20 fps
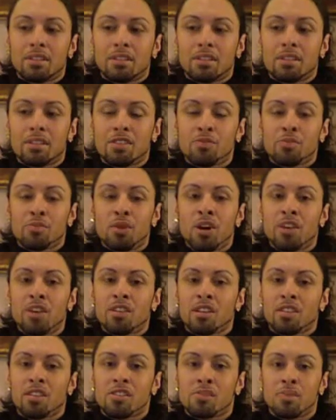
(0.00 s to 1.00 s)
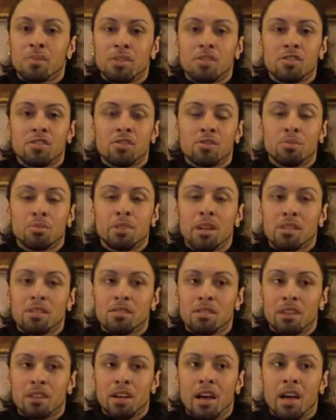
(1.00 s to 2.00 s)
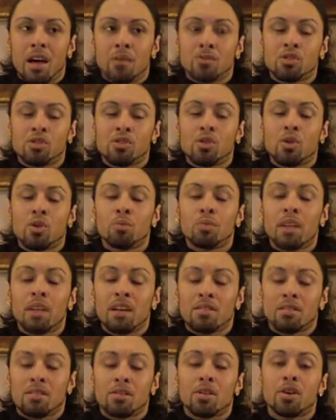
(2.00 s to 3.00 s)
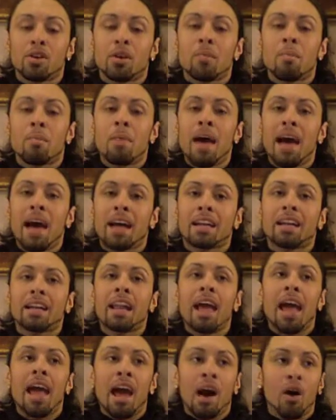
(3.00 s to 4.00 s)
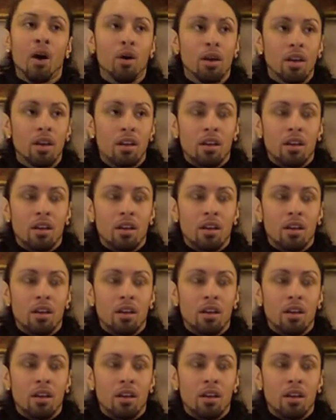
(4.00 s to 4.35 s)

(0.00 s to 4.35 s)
This project has been such a blessing. I'm so blessed. Looking back now,